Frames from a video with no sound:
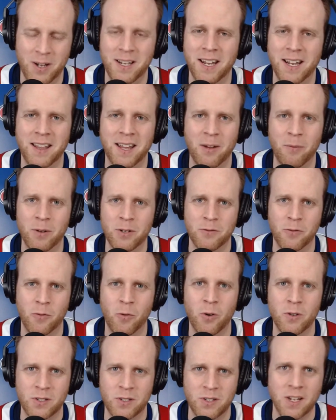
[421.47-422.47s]
deadline, which of
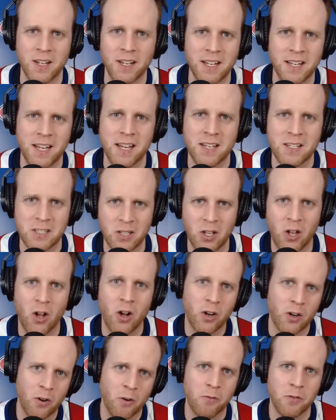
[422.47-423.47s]
course is
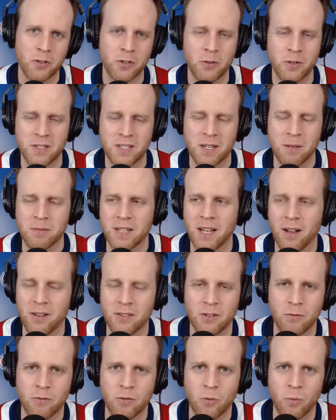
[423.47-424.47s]
long overdue, it seems now.
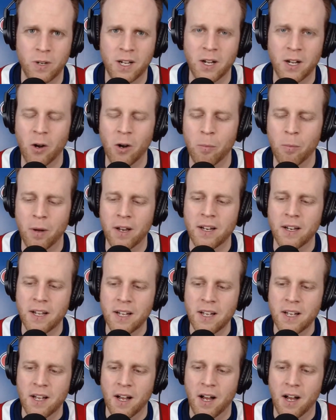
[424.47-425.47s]
It's over a week ago. But
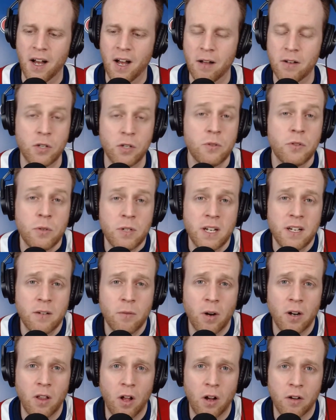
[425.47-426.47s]
do tune into
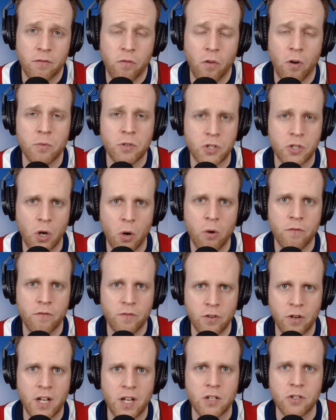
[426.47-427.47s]
our long form show if
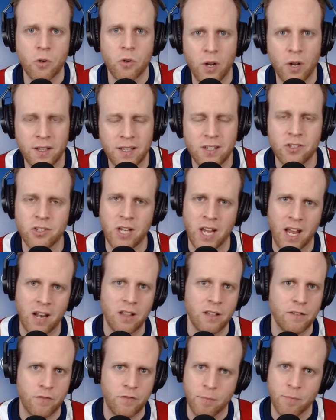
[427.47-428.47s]
you're enjoying this
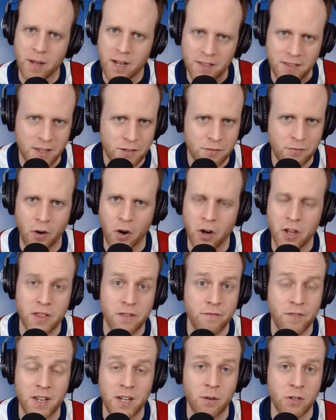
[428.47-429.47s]
channel, if you've made it this far in
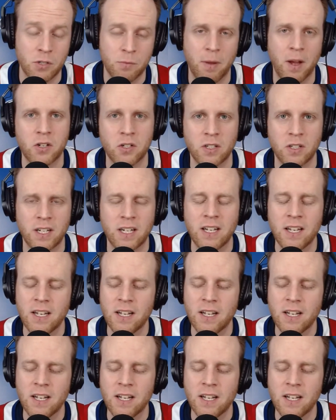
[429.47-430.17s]
the video, especially.